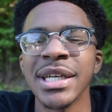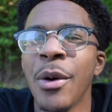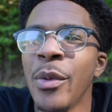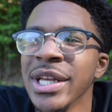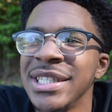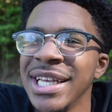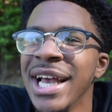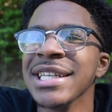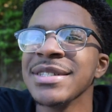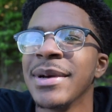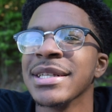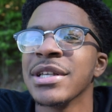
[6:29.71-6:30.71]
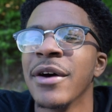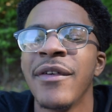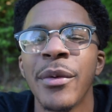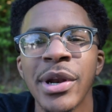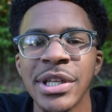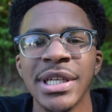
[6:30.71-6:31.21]
I want to test myself.
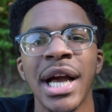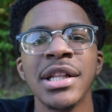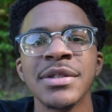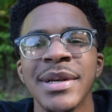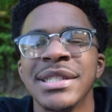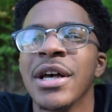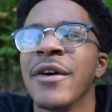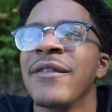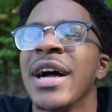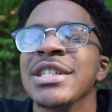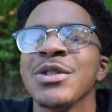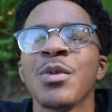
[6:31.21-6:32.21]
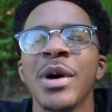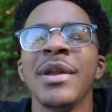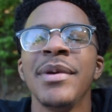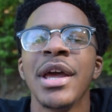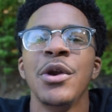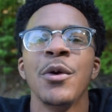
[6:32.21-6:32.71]
I want to challenge myself. I just want to
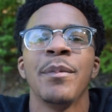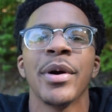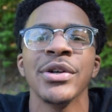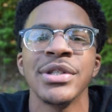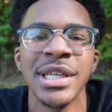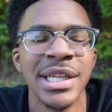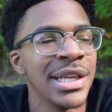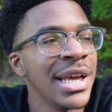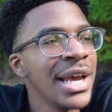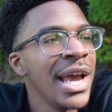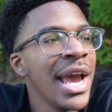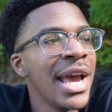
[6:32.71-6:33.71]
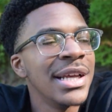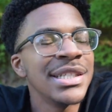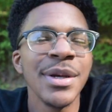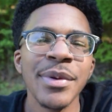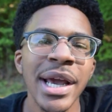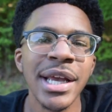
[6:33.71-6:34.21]
be a new person and
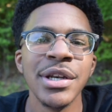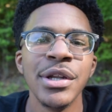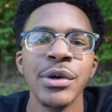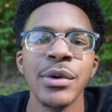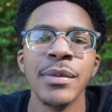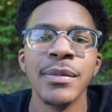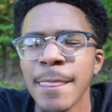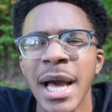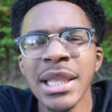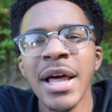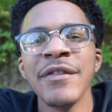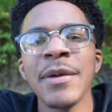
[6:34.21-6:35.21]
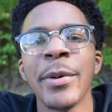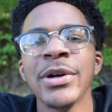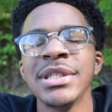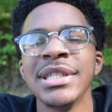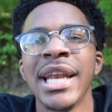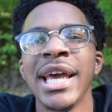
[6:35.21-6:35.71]
see what I can do. I love the
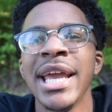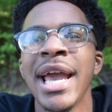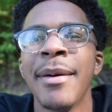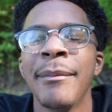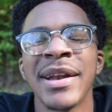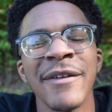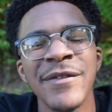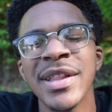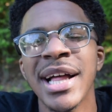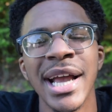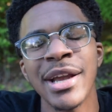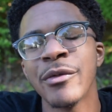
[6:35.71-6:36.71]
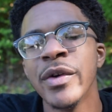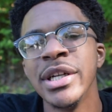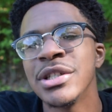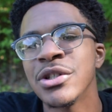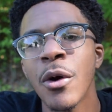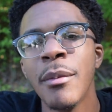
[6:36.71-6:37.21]
person that I am, but I feel like I can
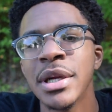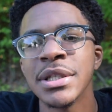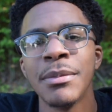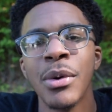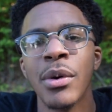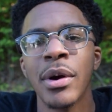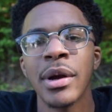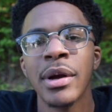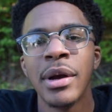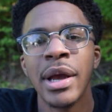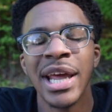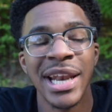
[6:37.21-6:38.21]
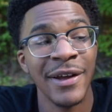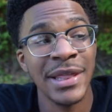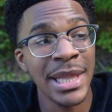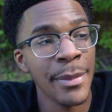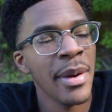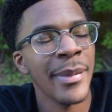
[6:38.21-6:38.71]
reach so much more. And I
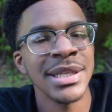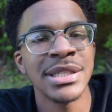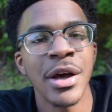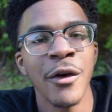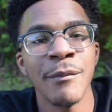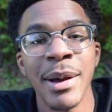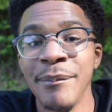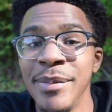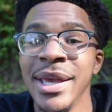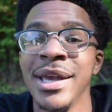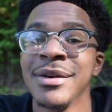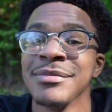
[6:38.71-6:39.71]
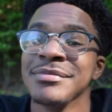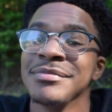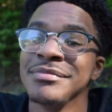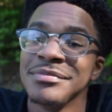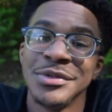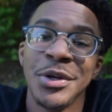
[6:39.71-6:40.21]
limit myself by being
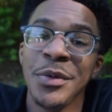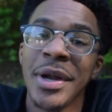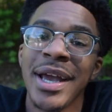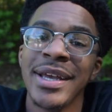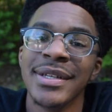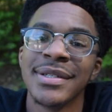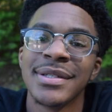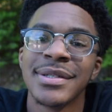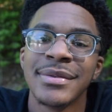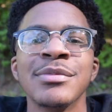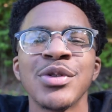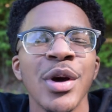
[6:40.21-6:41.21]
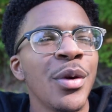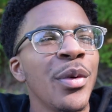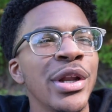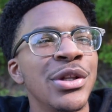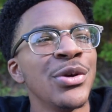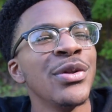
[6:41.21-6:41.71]
too nice. So I don't
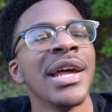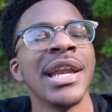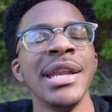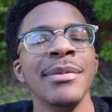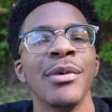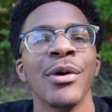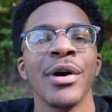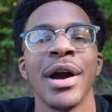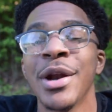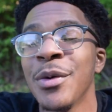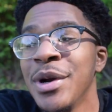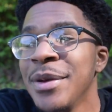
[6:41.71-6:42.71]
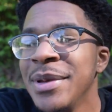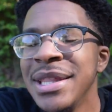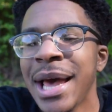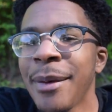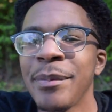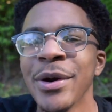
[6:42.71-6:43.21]
want to do that anymore. I don't want to be
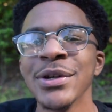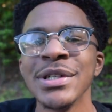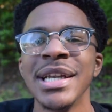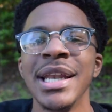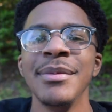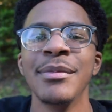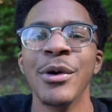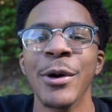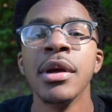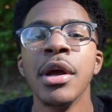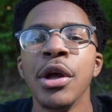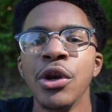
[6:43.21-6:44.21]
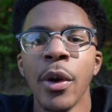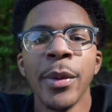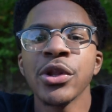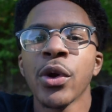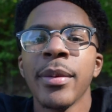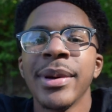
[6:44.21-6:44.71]
that person anymore. No
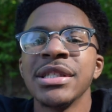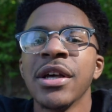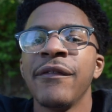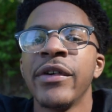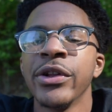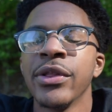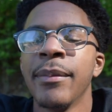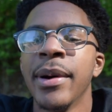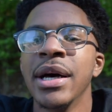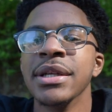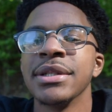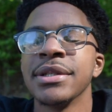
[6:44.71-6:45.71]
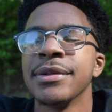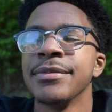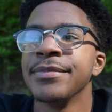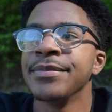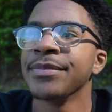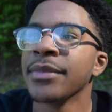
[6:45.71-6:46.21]
more throwing myself under the bus.
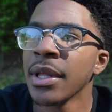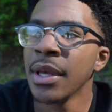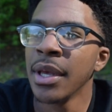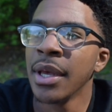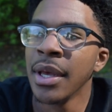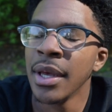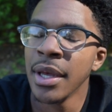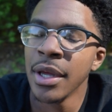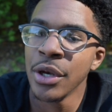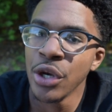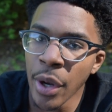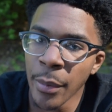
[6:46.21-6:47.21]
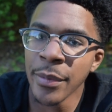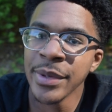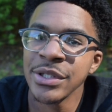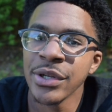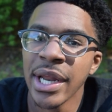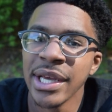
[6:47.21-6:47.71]
No more
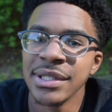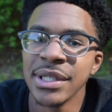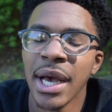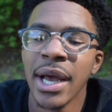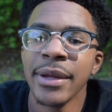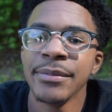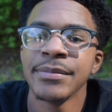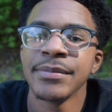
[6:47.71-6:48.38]
Mr. Nice Guy.